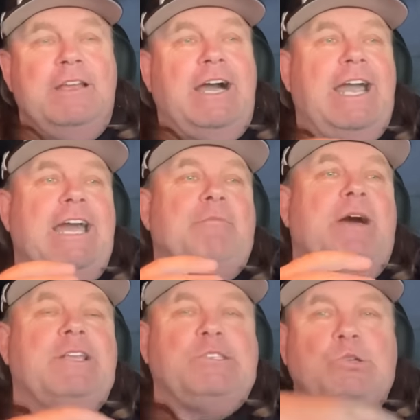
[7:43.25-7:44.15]
I had
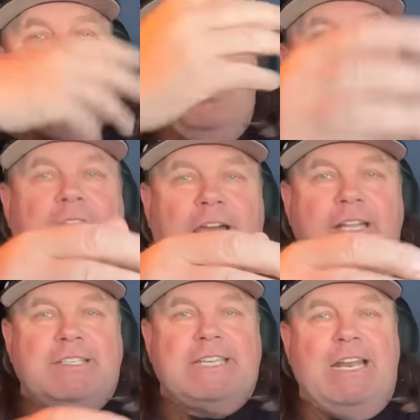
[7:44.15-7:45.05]
my scooter on the
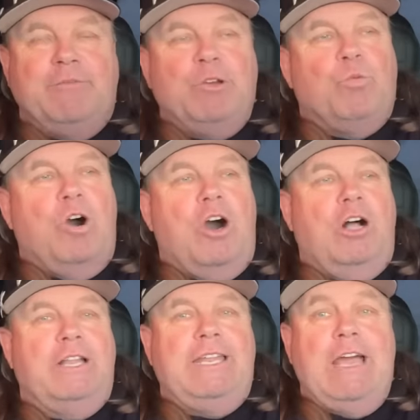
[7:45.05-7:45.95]
other side of the
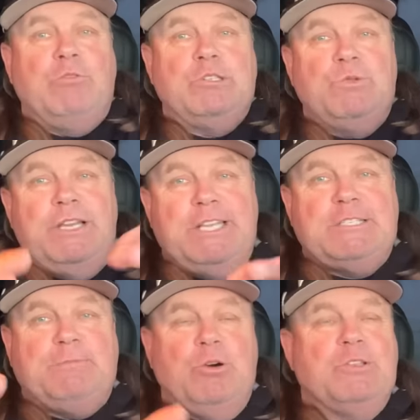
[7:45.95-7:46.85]
wall and that was really
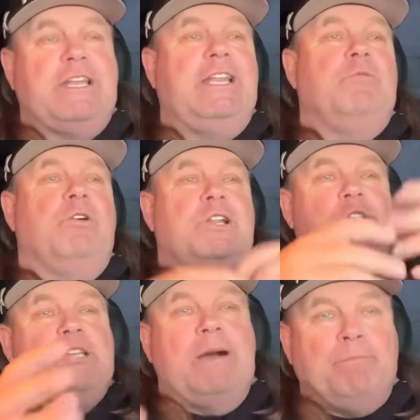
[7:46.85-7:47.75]
exposed. I didn't want to
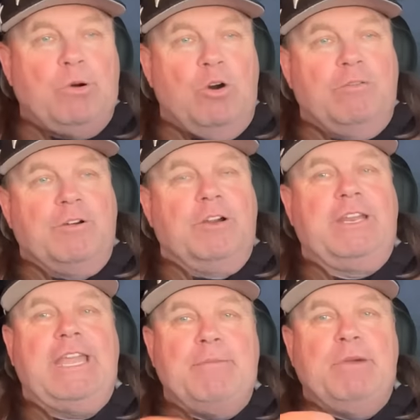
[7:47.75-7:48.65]
jump over,
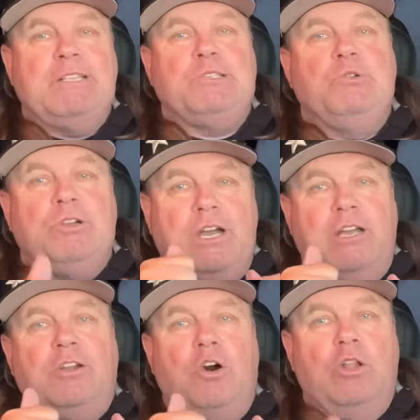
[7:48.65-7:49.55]
get my scooter
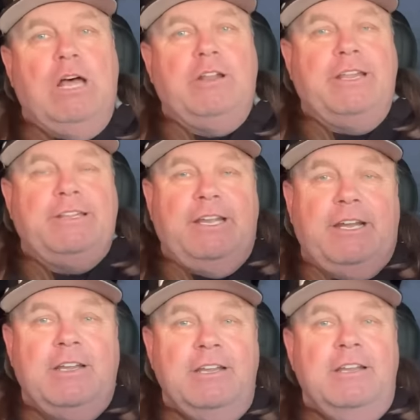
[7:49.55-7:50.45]
and haul out of
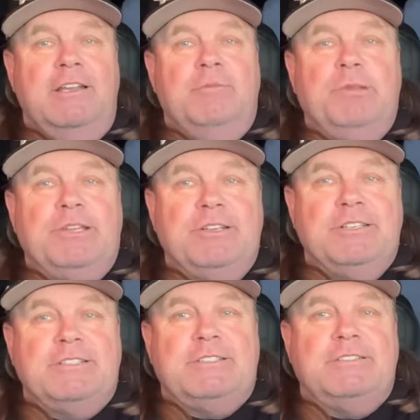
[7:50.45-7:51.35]
there
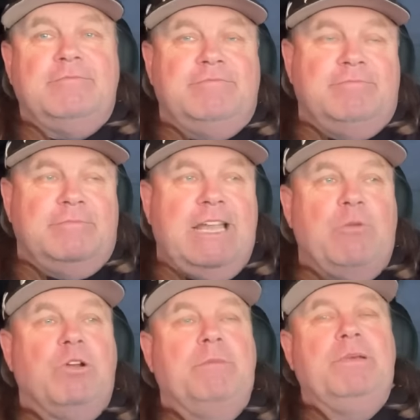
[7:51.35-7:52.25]
because
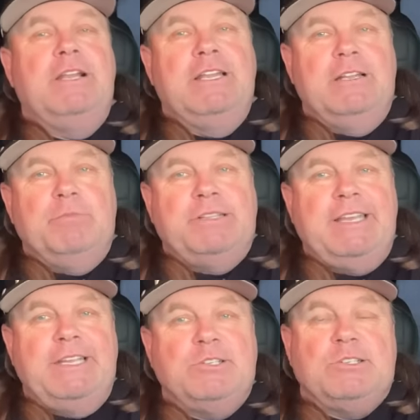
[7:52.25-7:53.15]
that would have been a little bit
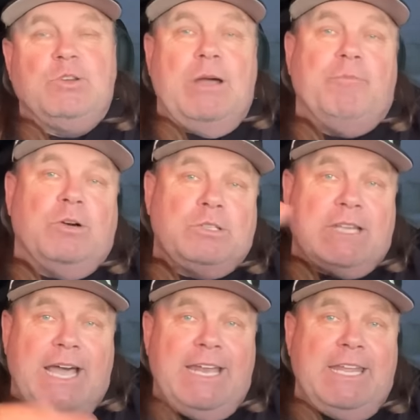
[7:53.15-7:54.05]
dangerous. So I was
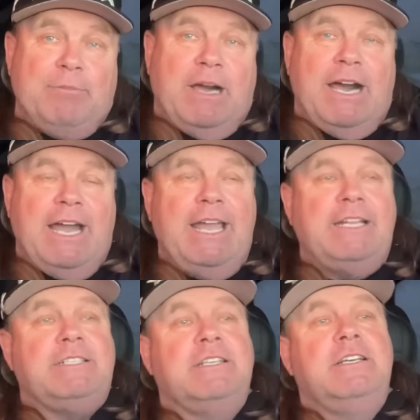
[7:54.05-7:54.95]
hiding
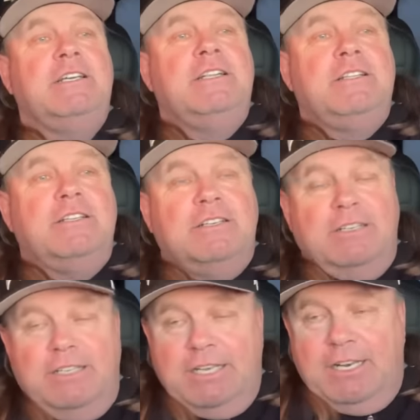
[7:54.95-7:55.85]
behind
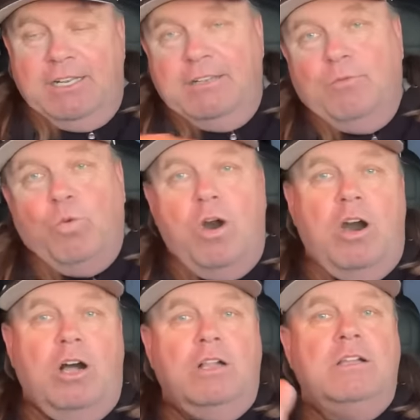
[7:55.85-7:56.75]
the little
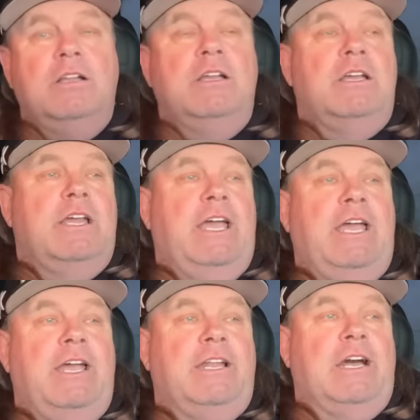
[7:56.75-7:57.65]
wall
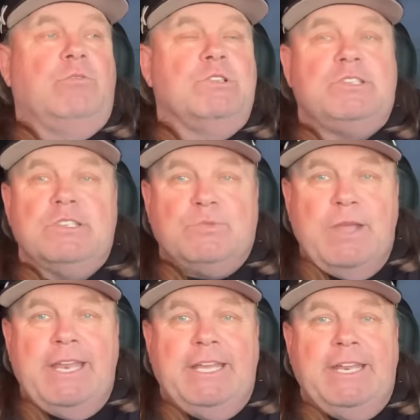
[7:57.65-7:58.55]
and I was just
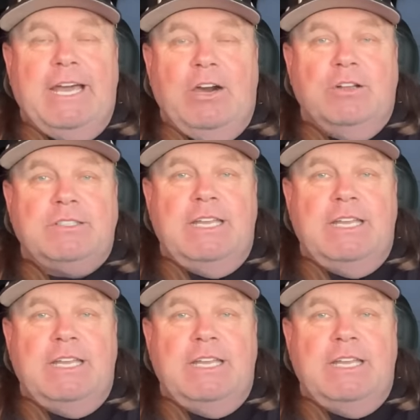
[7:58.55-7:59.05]
waiting it out.